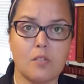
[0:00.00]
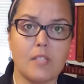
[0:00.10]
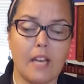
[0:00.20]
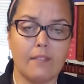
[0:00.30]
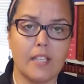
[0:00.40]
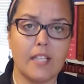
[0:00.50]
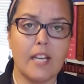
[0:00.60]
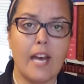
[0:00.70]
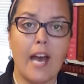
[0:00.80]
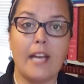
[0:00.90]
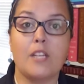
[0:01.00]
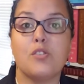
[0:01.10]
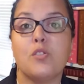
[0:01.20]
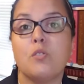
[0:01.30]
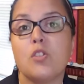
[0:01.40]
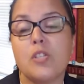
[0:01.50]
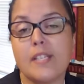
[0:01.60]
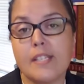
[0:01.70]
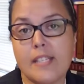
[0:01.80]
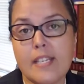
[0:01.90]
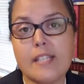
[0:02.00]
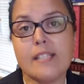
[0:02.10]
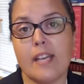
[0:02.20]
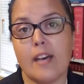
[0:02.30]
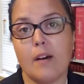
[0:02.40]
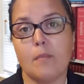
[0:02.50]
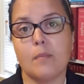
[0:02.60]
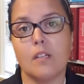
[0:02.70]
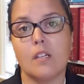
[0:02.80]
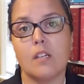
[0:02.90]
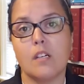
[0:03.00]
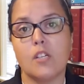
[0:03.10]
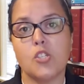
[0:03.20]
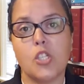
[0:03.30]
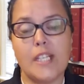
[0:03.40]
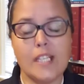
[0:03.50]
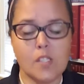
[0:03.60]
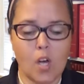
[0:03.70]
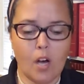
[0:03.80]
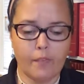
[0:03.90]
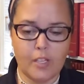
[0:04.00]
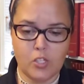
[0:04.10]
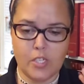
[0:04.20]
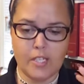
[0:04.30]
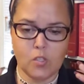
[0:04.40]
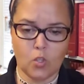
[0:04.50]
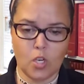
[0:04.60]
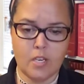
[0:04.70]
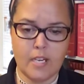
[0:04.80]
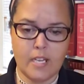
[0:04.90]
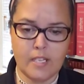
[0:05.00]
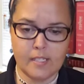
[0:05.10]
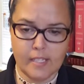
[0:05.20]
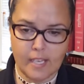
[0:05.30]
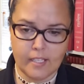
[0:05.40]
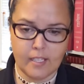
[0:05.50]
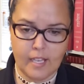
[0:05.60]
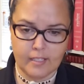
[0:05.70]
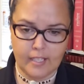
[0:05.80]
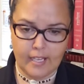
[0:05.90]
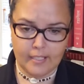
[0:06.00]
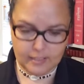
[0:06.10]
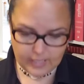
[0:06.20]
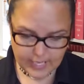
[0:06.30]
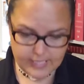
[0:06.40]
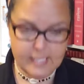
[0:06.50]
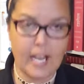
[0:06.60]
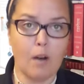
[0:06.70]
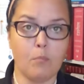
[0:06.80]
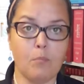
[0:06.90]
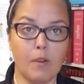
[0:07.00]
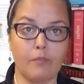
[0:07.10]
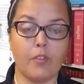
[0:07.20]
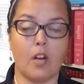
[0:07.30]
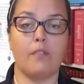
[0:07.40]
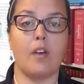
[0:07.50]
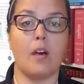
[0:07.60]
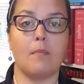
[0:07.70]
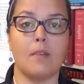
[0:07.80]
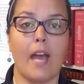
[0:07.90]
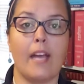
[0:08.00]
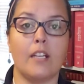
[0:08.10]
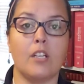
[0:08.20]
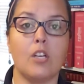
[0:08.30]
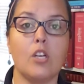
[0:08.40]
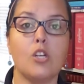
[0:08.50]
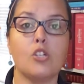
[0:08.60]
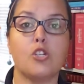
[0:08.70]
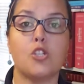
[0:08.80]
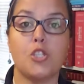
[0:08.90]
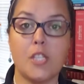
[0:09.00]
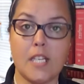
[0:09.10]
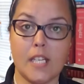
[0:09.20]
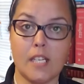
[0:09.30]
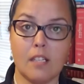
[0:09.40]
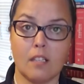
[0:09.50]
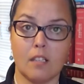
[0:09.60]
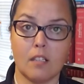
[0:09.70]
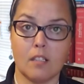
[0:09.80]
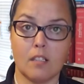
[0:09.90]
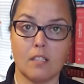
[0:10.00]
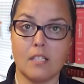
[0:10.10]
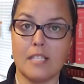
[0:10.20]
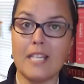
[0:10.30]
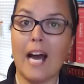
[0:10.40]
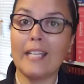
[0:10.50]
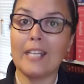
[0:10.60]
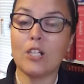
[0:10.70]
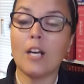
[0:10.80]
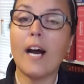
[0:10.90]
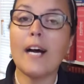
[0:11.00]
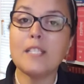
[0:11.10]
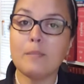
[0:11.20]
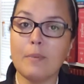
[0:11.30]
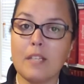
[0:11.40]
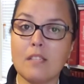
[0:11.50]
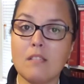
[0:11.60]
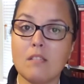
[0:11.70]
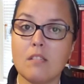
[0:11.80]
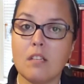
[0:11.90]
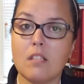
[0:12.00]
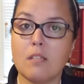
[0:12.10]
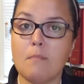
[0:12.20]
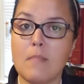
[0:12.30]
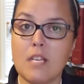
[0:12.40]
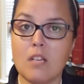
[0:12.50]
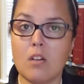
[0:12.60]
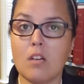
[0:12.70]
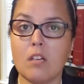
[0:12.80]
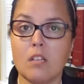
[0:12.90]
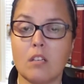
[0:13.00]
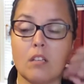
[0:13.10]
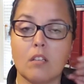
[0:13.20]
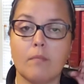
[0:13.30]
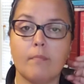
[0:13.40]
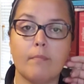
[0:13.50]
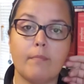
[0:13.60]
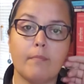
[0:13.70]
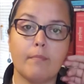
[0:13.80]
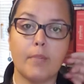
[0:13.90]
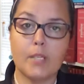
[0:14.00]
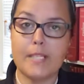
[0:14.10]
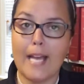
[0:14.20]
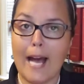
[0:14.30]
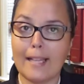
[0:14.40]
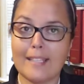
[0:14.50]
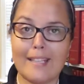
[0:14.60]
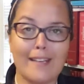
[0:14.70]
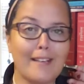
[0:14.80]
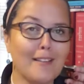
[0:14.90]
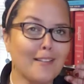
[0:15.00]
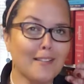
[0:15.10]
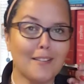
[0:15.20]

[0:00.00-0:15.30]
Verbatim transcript: to David. And as soon as she sees him, she gets off and she gets on her knees and, and like lays down in front of him. And she does not let her husband's demeanor, personality,